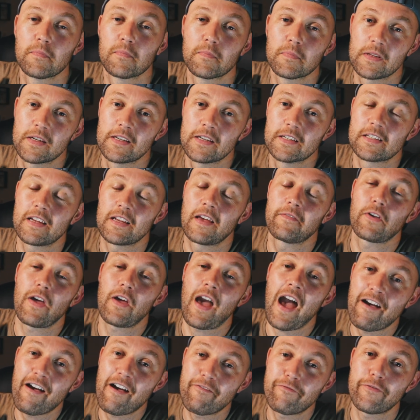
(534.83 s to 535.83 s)
Please, if you
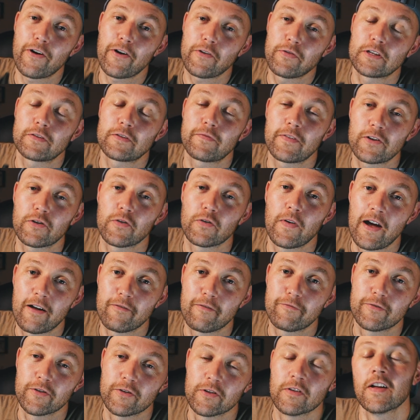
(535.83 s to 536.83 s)
have found this video
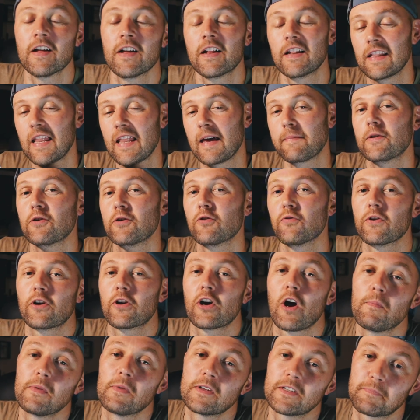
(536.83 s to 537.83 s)
helpful, let me know in the
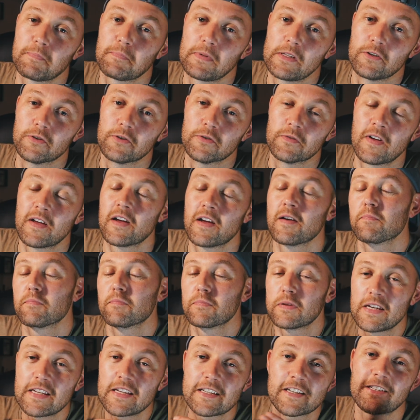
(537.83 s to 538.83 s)
comments below.
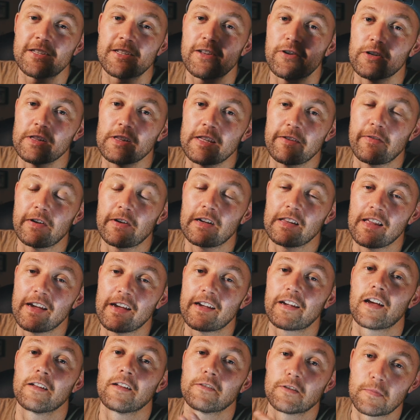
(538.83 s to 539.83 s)
Please consider leaving a
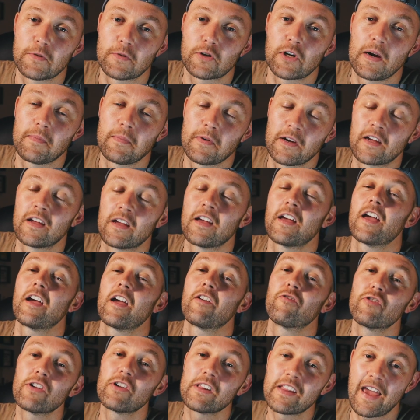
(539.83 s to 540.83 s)
like and subscribing.
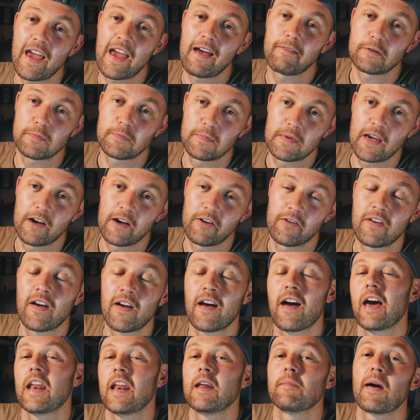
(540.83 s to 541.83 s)
It really helps me out
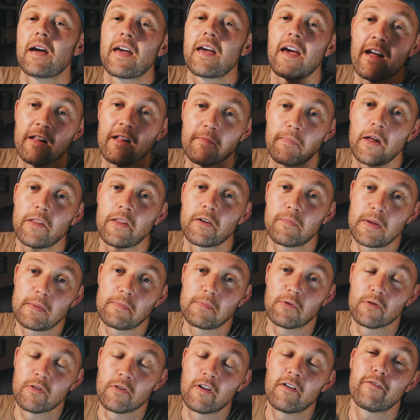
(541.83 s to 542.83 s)
and it might help other
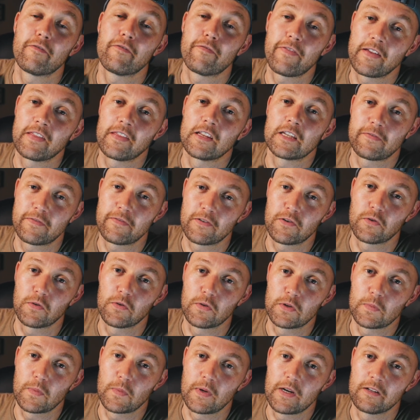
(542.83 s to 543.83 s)
people find this video
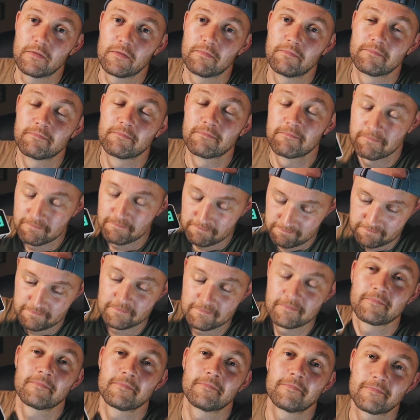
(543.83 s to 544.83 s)
as well.
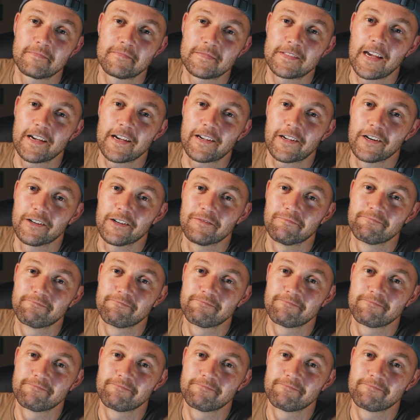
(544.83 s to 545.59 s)
Take care.